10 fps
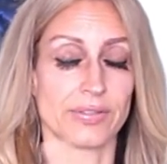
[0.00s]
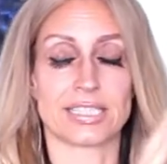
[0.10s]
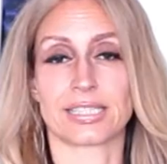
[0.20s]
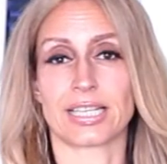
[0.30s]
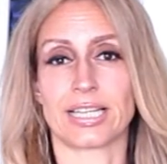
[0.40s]
the
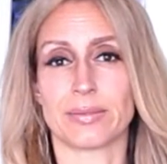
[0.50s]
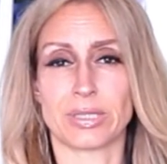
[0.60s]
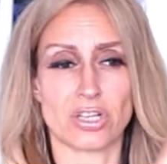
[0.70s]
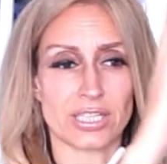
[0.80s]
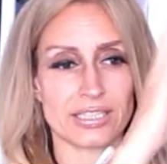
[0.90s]
vet said,
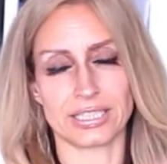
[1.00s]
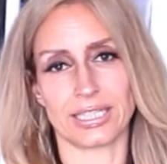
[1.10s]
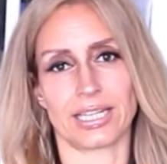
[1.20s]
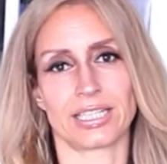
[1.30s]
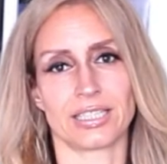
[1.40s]
my dog can't
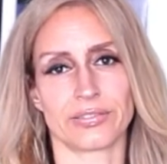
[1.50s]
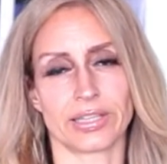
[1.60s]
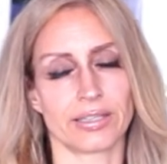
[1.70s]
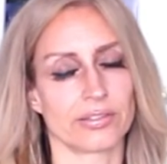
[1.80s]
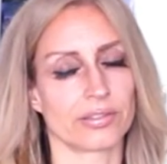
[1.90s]
eat any of
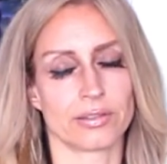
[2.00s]
this.